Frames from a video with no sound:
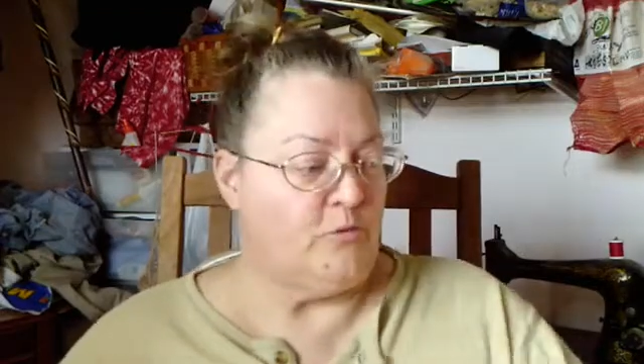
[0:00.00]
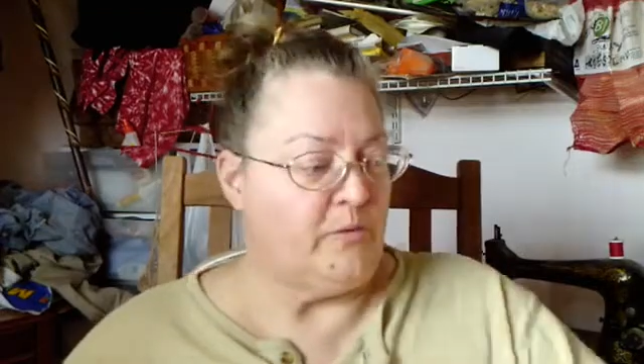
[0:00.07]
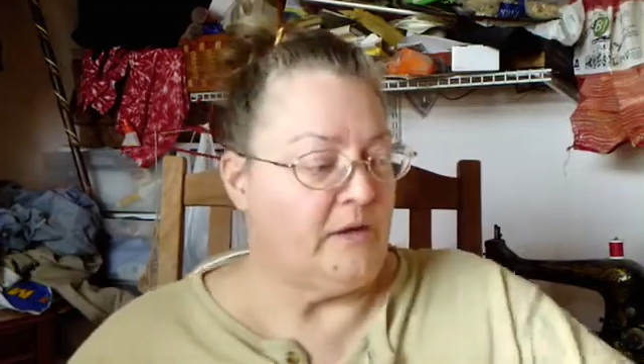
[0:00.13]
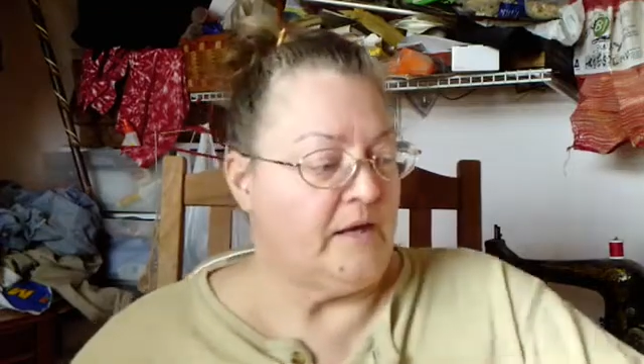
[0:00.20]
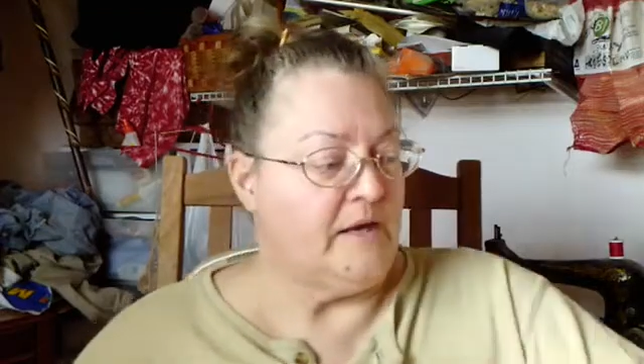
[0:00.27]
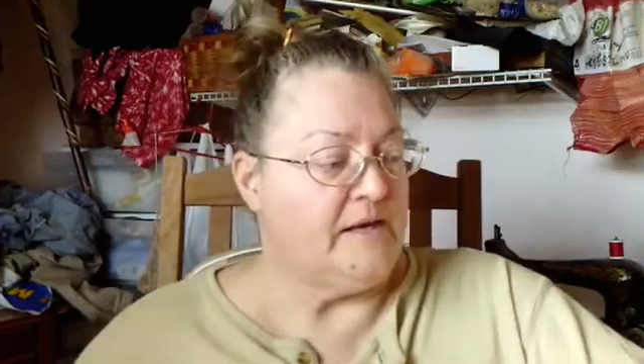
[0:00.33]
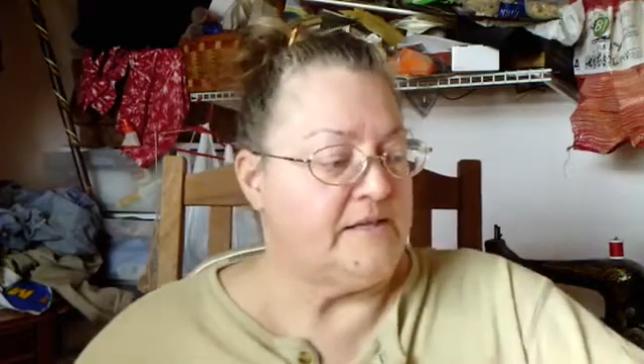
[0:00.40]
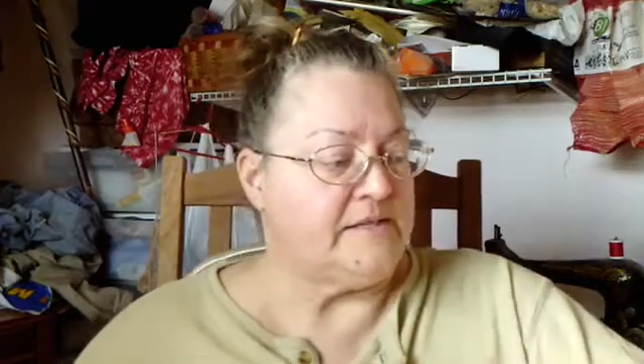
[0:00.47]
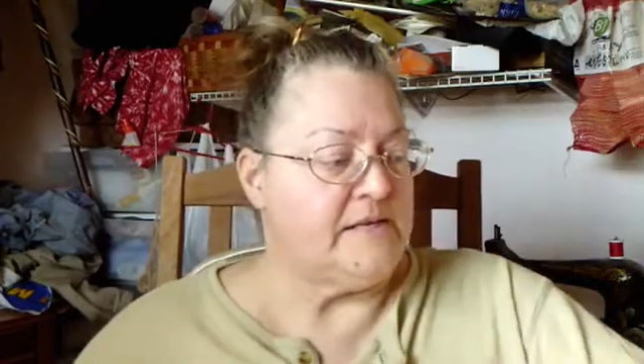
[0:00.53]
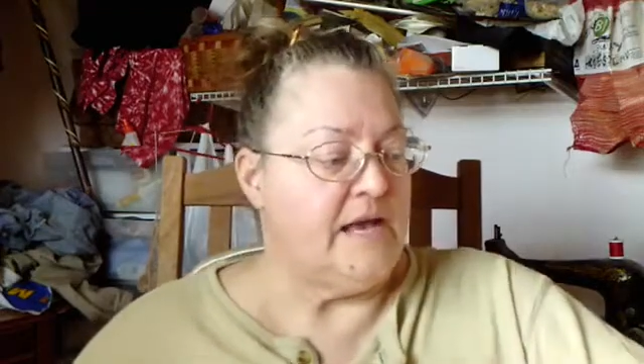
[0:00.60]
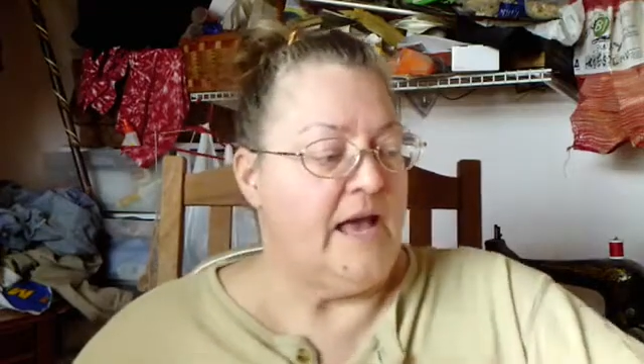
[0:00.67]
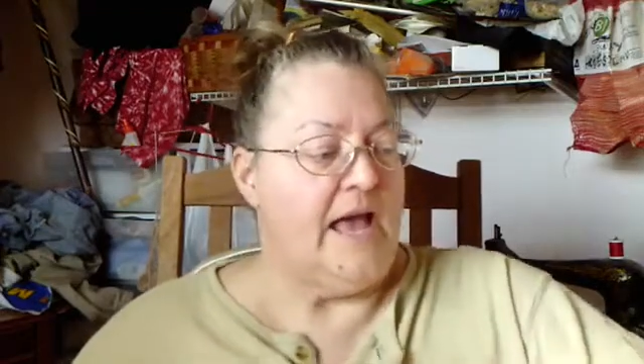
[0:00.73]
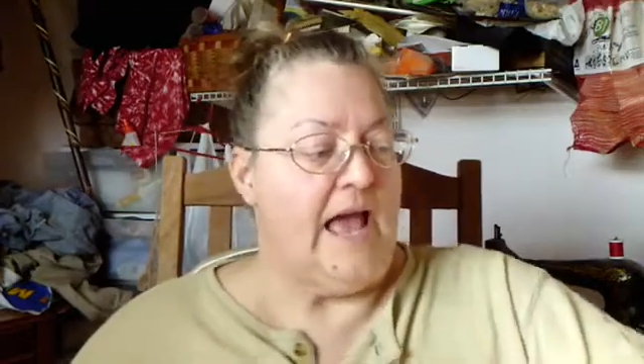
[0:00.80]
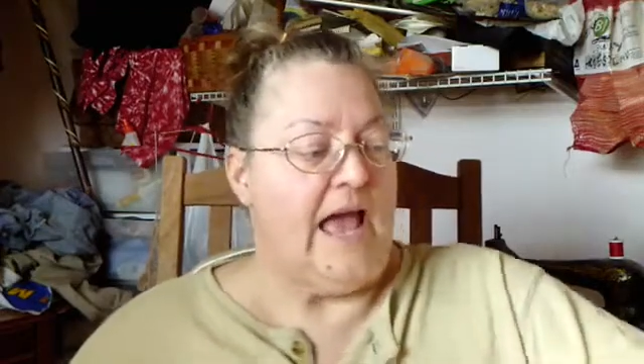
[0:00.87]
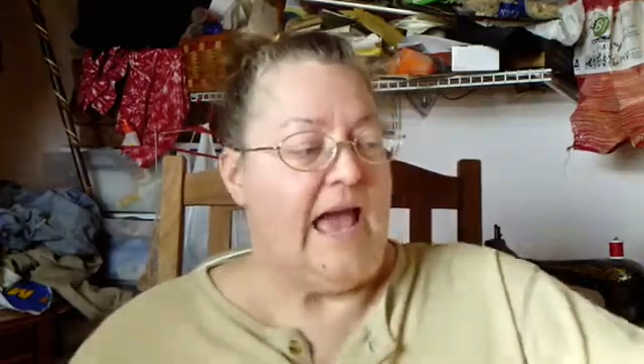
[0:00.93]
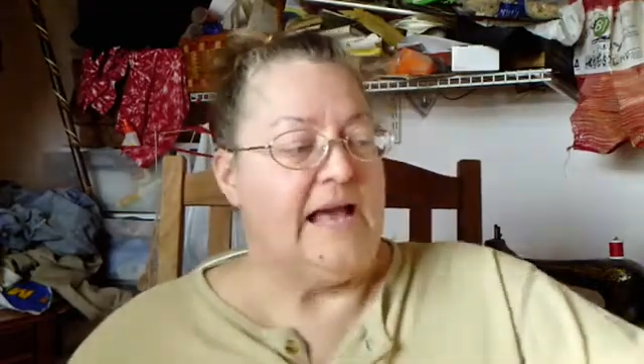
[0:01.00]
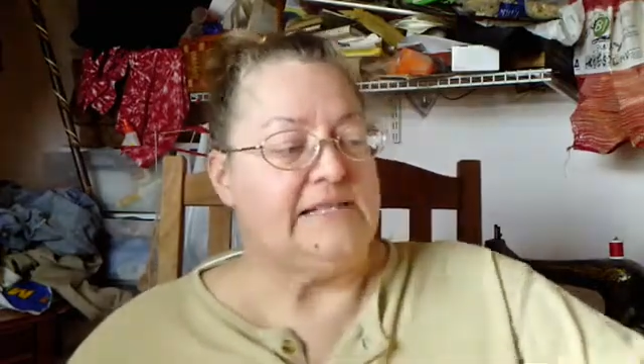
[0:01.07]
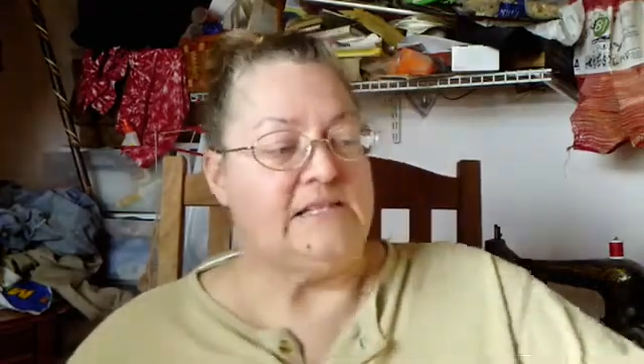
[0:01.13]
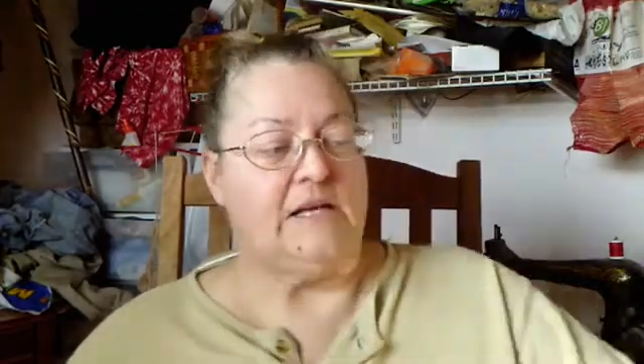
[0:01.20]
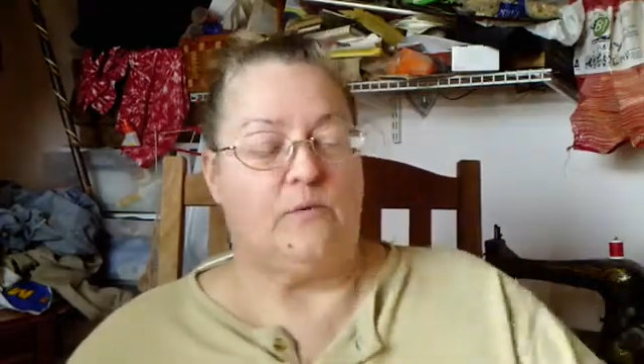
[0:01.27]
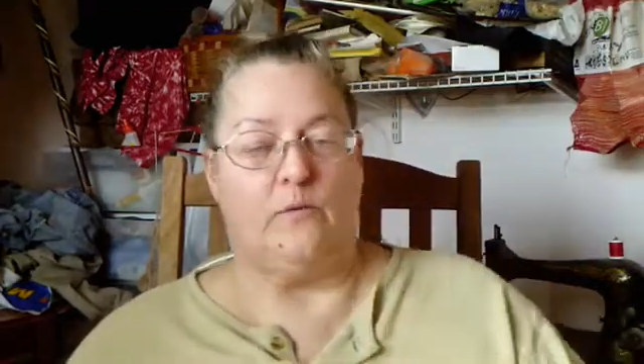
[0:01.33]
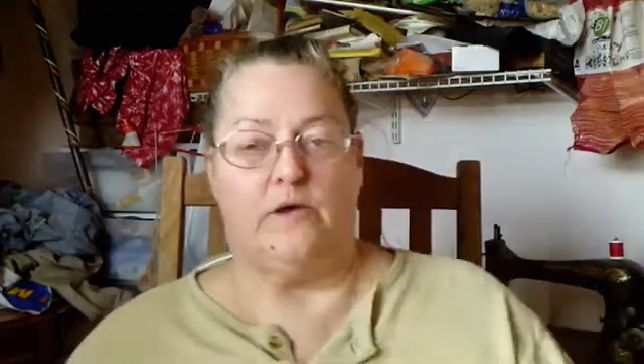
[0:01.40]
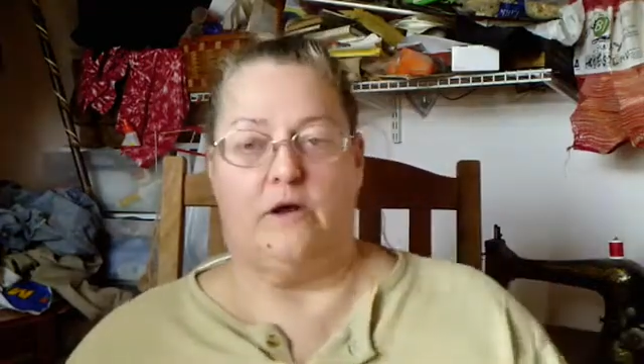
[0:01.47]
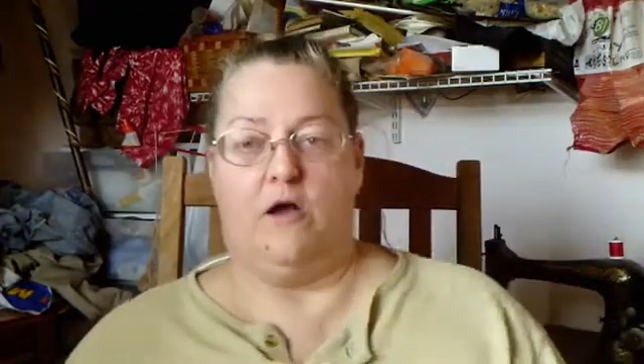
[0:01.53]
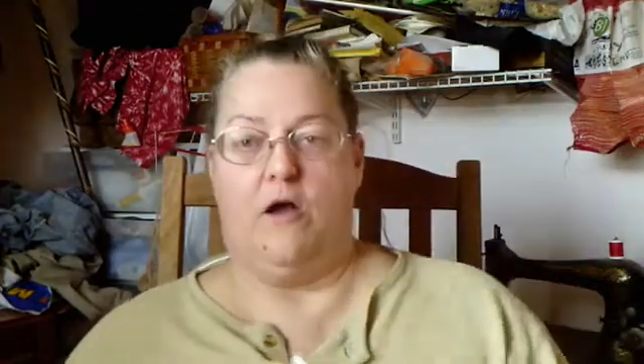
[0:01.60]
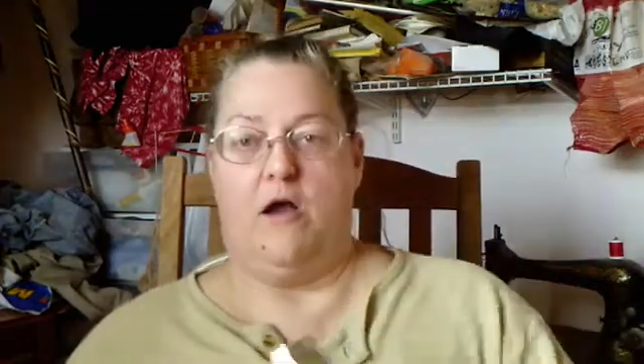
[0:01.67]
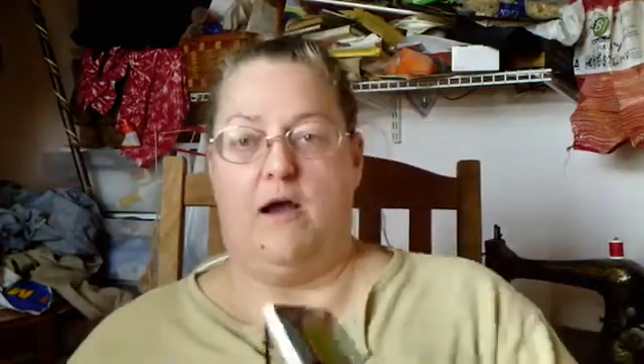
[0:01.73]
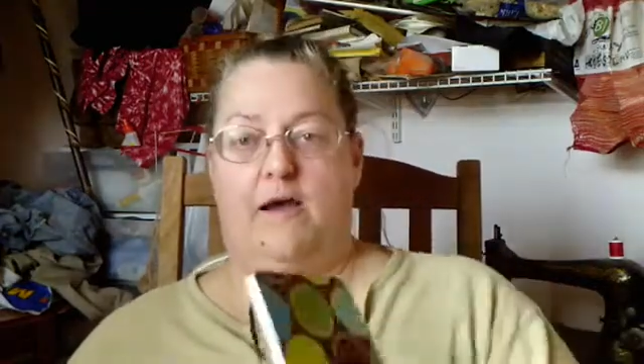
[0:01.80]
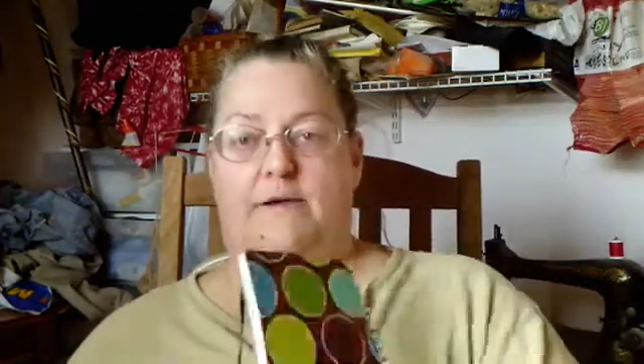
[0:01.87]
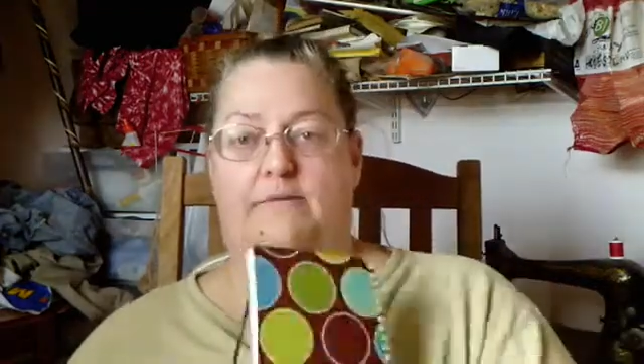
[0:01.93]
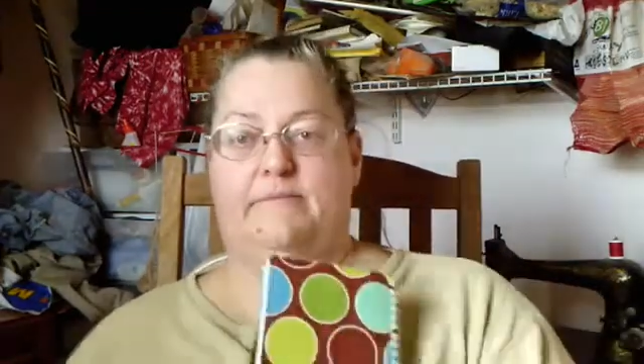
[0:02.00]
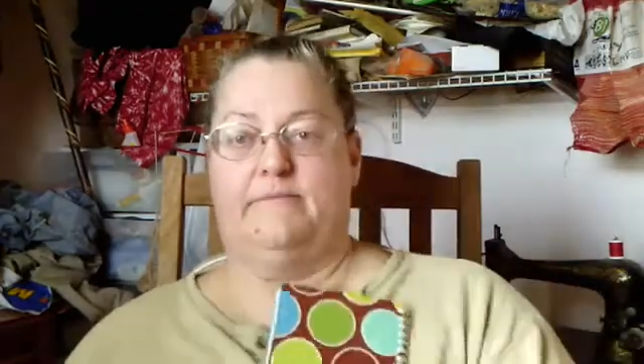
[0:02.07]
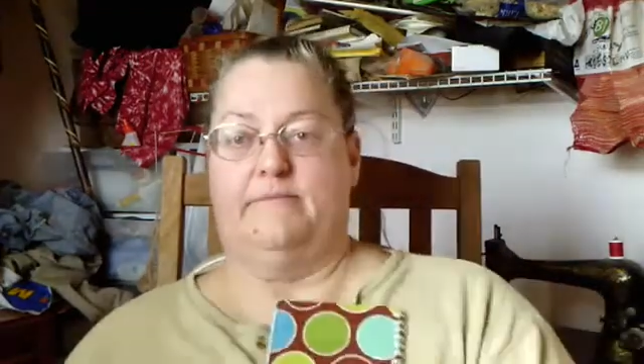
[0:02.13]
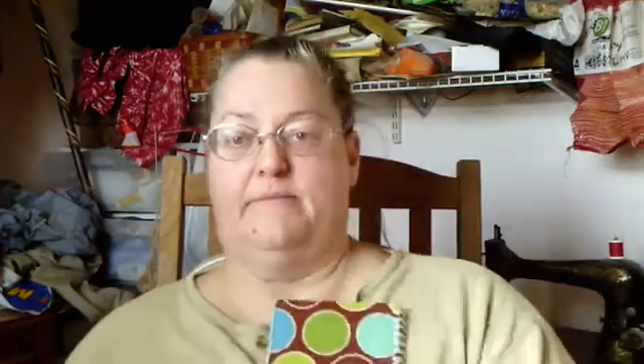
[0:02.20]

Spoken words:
because as it went on,